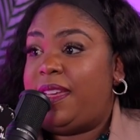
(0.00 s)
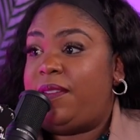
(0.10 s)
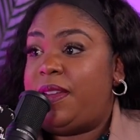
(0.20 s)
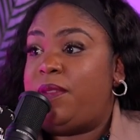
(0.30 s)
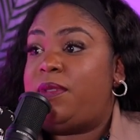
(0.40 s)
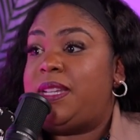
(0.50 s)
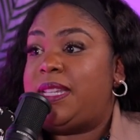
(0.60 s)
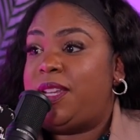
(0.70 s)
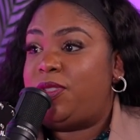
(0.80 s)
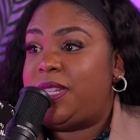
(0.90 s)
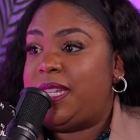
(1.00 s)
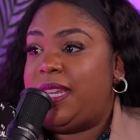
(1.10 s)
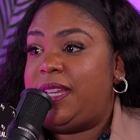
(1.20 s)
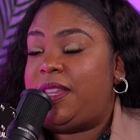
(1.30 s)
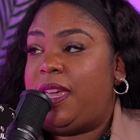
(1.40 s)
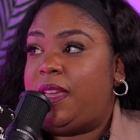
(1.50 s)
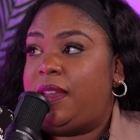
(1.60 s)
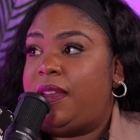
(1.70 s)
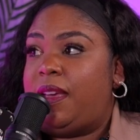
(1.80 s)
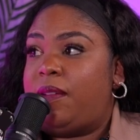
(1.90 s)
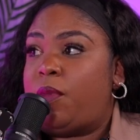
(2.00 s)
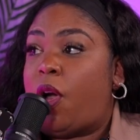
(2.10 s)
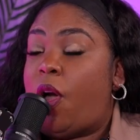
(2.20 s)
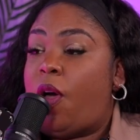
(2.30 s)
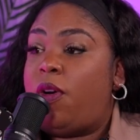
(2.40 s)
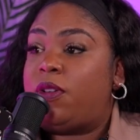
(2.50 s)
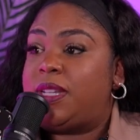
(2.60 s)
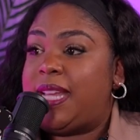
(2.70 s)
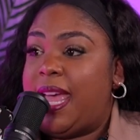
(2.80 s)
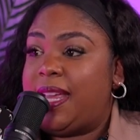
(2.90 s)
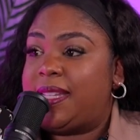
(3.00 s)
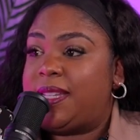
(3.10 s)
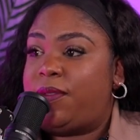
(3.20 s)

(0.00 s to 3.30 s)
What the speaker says: if anyone is interested, they can call or text